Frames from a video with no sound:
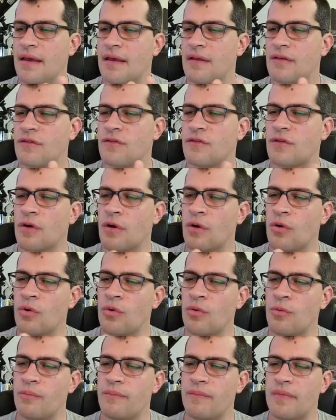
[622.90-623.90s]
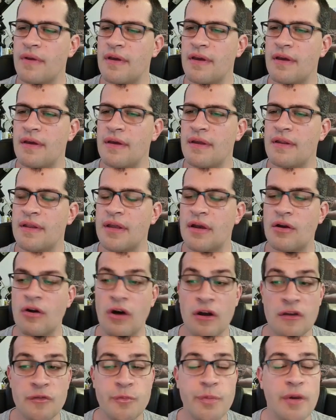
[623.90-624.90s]
So the
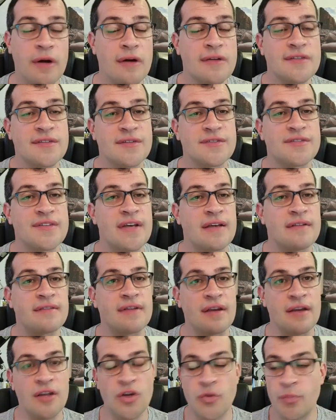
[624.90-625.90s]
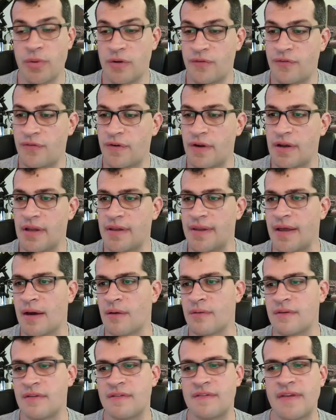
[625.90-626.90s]
gospel also says a little bit further
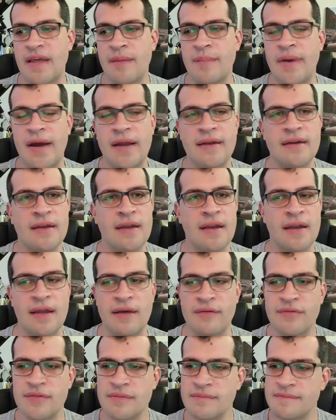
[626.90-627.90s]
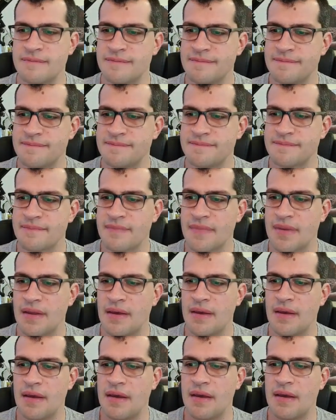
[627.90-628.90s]
down, the same item 11,
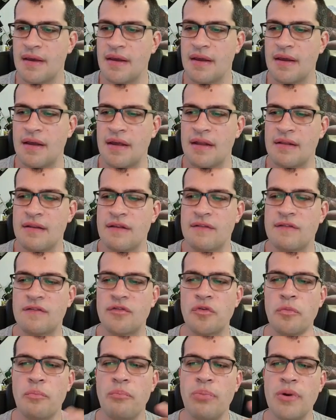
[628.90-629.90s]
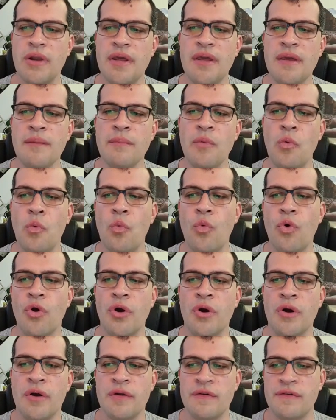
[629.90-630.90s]
the sublime
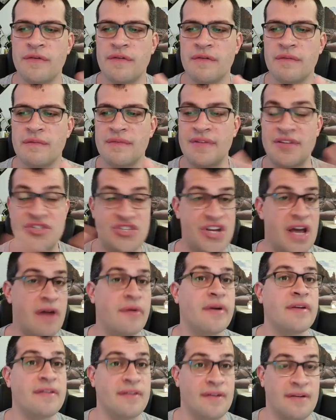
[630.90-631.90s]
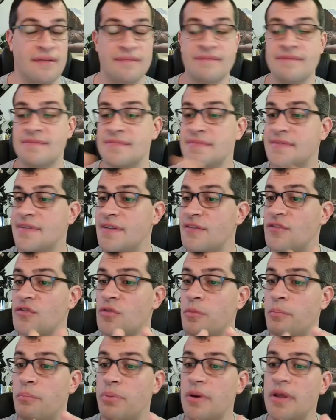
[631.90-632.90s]
word, charity, the
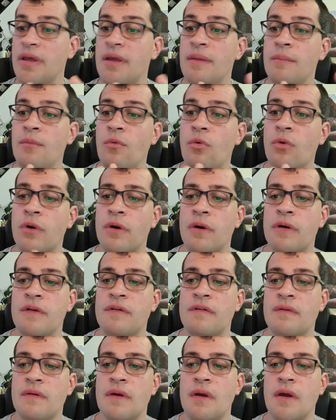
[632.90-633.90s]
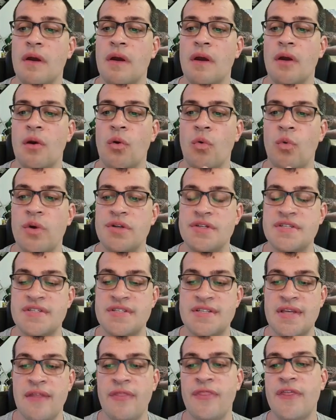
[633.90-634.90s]
sublime word which
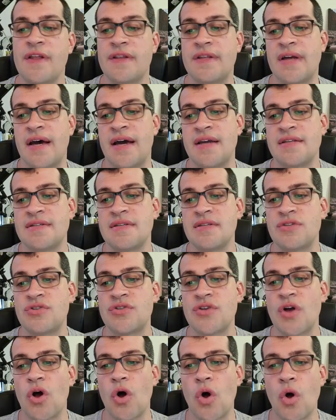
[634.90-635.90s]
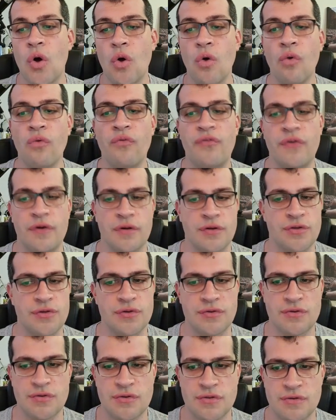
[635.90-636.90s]
synthesizes all
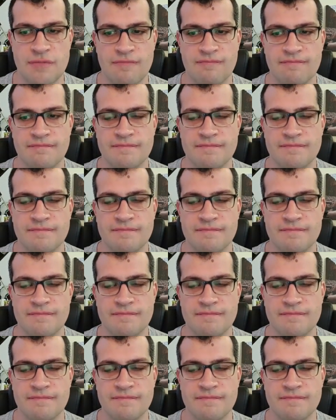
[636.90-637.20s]
virtues.